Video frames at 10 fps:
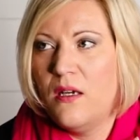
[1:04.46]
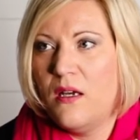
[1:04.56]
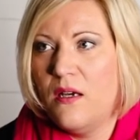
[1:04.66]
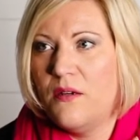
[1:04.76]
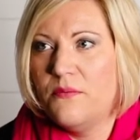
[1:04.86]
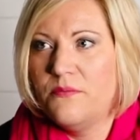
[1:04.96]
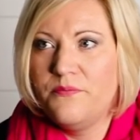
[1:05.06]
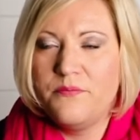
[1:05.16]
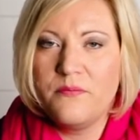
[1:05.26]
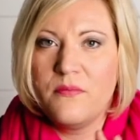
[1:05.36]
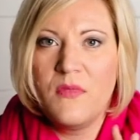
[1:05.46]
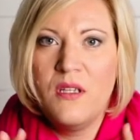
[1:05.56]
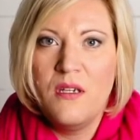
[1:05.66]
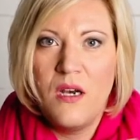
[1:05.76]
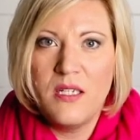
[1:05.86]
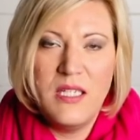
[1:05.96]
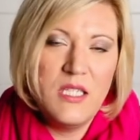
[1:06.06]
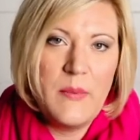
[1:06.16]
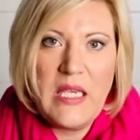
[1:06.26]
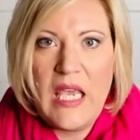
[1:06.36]

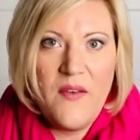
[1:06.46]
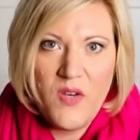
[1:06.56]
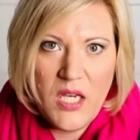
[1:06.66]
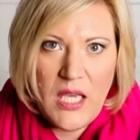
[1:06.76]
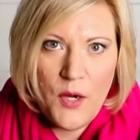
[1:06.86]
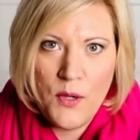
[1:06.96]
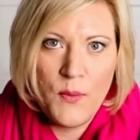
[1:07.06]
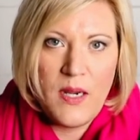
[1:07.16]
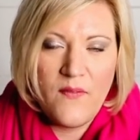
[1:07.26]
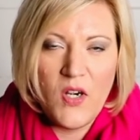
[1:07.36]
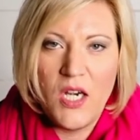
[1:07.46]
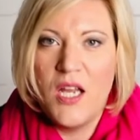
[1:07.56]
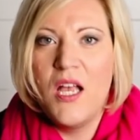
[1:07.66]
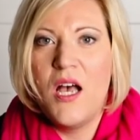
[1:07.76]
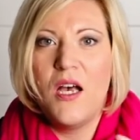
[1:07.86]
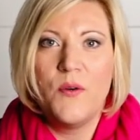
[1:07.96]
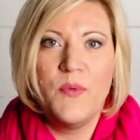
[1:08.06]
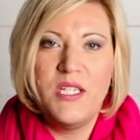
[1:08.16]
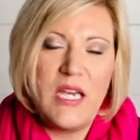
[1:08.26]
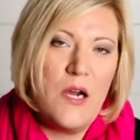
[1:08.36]
into my Canva account or whatever,
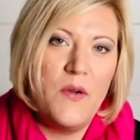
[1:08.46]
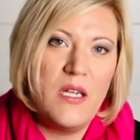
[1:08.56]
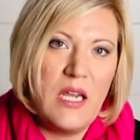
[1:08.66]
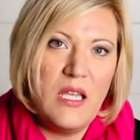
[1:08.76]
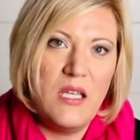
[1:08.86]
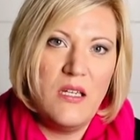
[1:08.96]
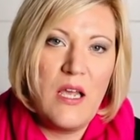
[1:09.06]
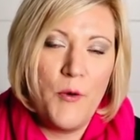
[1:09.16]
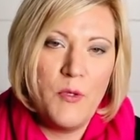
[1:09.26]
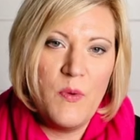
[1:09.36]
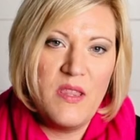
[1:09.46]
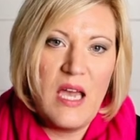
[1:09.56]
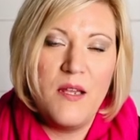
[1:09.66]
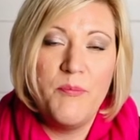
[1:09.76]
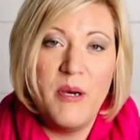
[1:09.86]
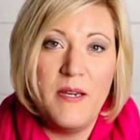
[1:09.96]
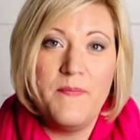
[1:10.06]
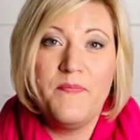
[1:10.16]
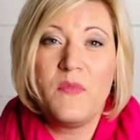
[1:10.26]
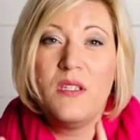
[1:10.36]
reach out and I can help you with that.
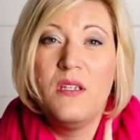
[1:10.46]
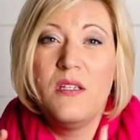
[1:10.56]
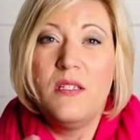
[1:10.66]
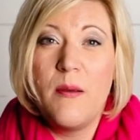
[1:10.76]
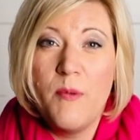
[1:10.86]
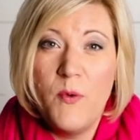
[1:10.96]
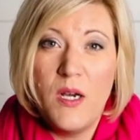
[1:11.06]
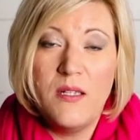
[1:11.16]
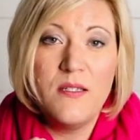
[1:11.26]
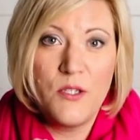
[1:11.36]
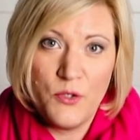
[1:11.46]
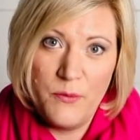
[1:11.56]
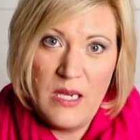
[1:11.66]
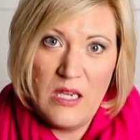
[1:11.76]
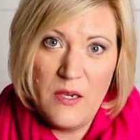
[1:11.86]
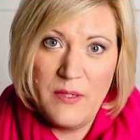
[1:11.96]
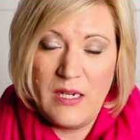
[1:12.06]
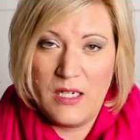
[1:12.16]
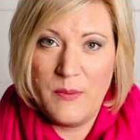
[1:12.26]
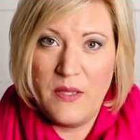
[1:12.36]
But number one, social media, we
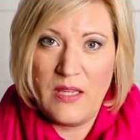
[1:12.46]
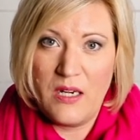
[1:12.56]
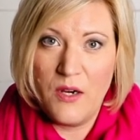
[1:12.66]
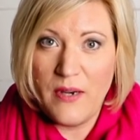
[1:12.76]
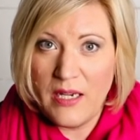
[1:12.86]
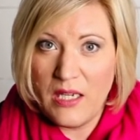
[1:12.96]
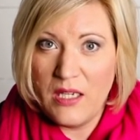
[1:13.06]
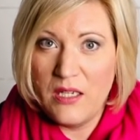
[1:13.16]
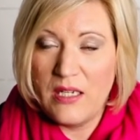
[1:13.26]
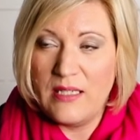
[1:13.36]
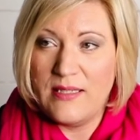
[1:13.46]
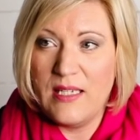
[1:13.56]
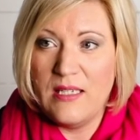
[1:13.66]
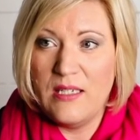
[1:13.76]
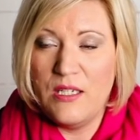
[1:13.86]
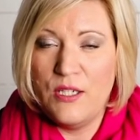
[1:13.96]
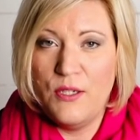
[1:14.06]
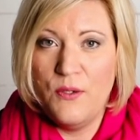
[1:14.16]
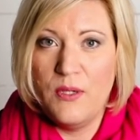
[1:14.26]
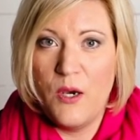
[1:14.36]
talked about that already. It's easy
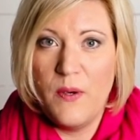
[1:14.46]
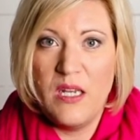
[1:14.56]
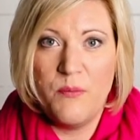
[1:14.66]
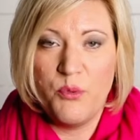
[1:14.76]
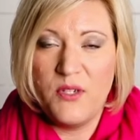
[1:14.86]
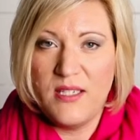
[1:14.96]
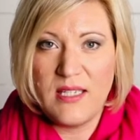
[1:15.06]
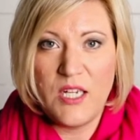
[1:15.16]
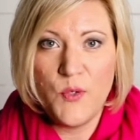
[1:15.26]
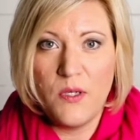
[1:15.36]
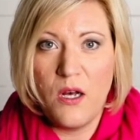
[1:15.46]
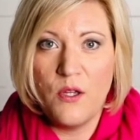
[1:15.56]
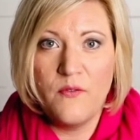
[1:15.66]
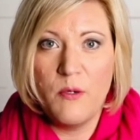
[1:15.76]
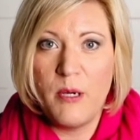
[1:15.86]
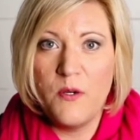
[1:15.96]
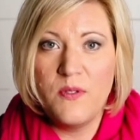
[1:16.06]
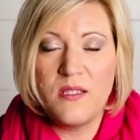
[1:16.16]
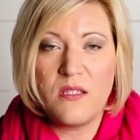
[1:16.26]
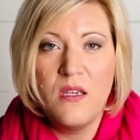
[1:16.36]
to go in and pre-schedule all of your
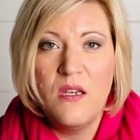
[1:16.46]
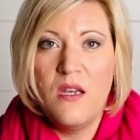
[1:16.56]
posts.